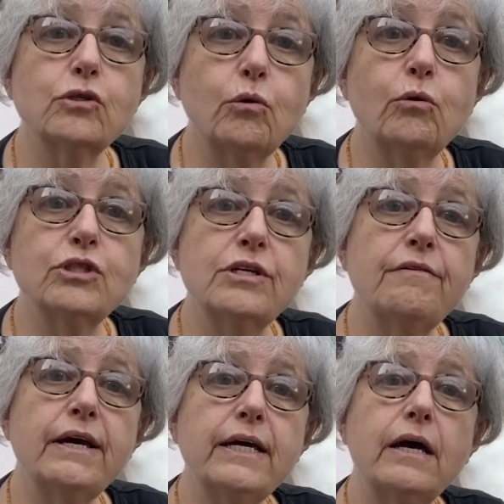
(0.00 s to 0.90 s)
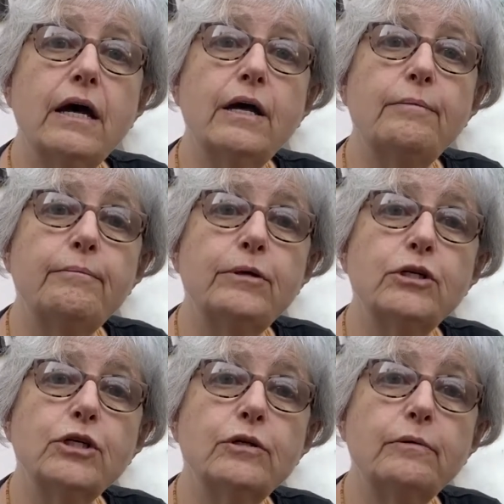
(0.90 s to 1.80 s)
ordinary
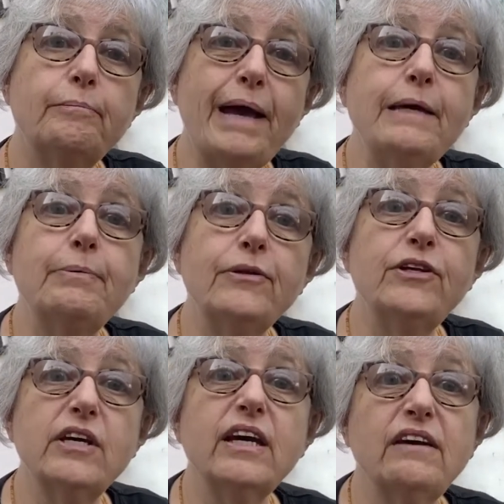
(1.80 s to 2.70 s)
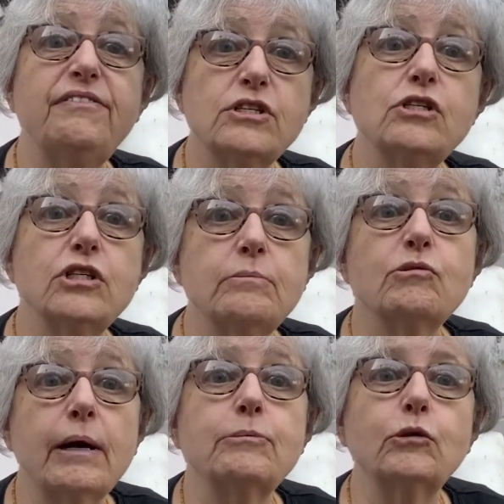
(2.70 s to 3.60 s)
paper that you get your fish and chips
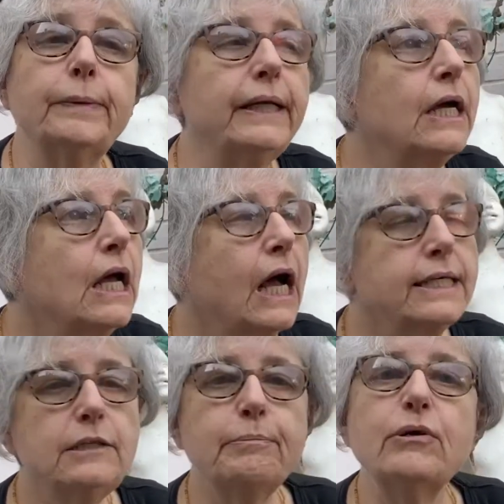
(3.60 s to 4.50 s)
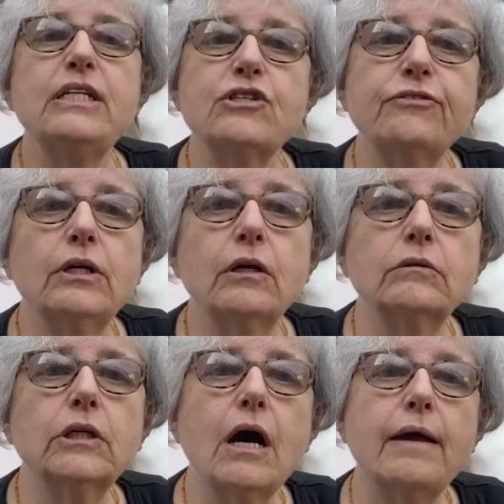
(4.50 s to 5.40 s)
wrapped up in. I did print for a
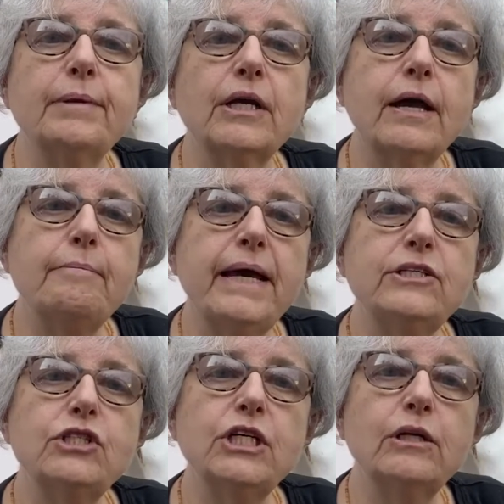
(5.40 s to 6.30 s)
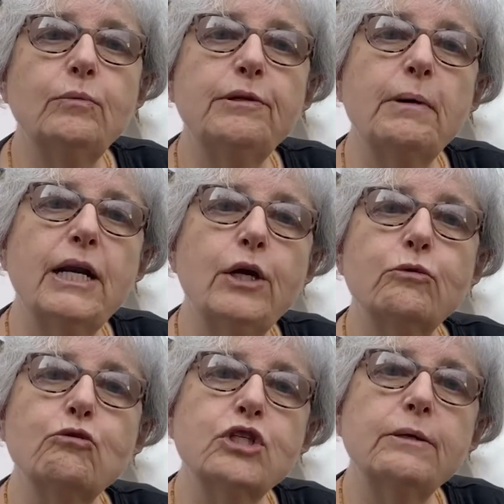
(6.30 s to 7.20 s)
long time, and I made a deal with my
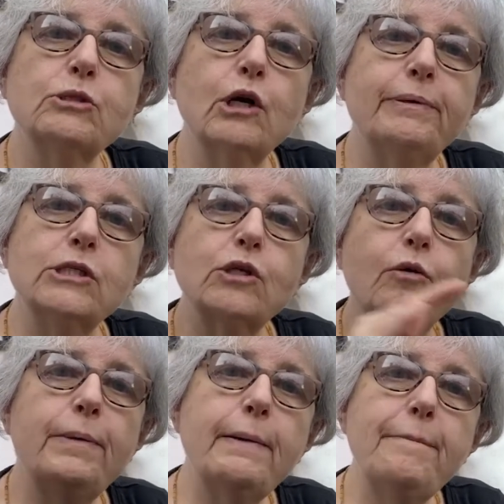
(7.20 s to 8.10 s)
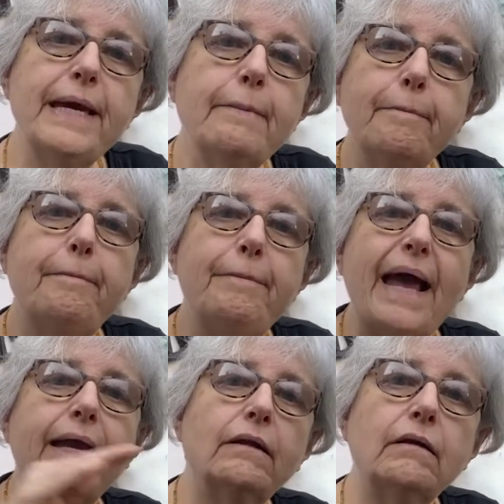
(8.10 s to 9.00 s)
local chip shop. He sold me a big
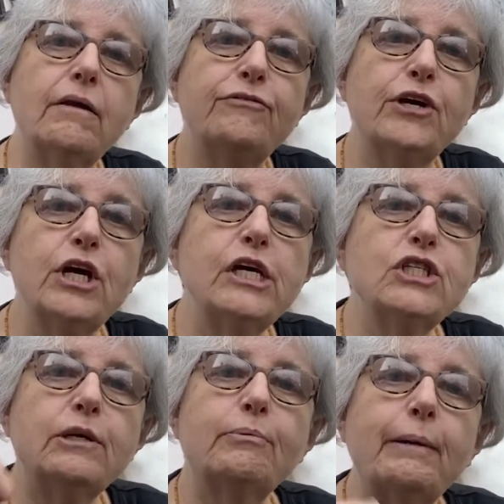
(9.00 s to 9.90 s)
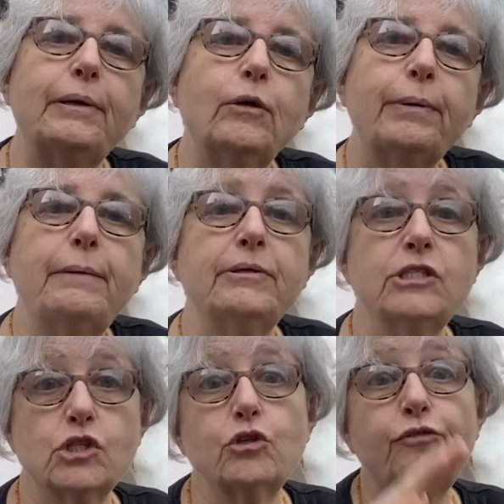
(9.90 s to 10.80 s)
bale of the chip wrapping up paper because
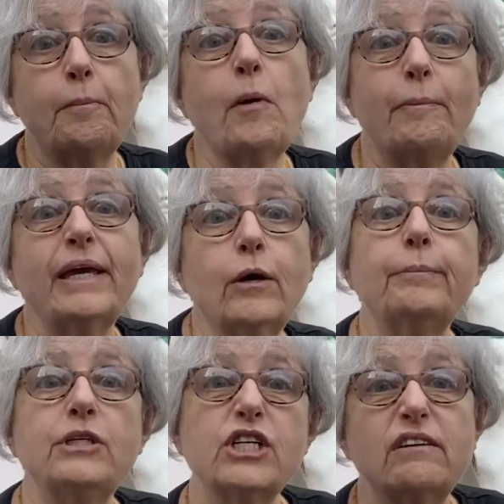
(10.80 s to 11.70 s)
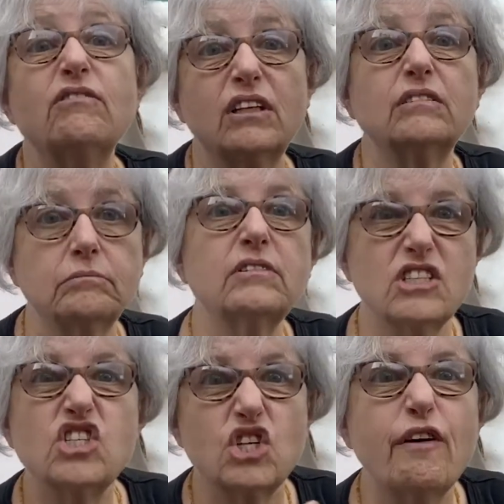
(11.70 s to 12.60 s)
it's good for mopping up and general
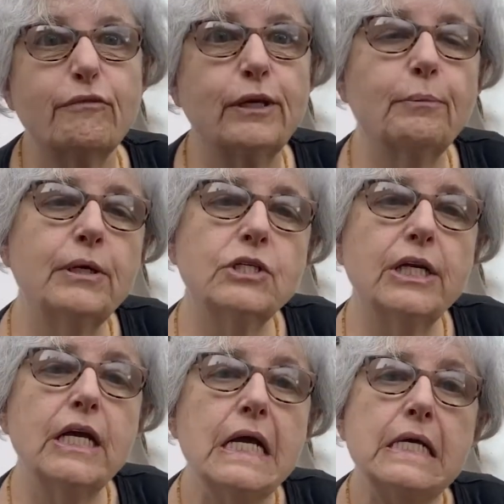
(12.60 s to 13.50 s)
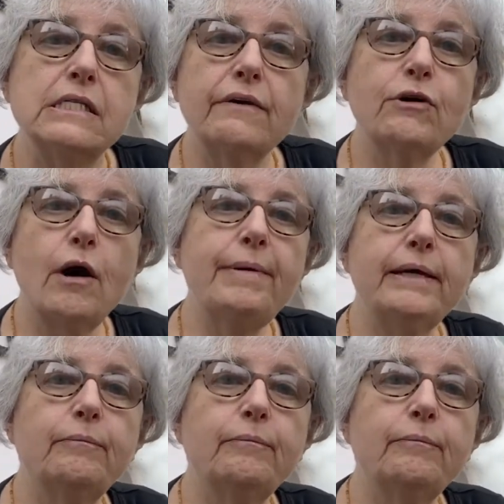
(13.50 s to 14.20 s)
stuff when you're printing. So I've got a big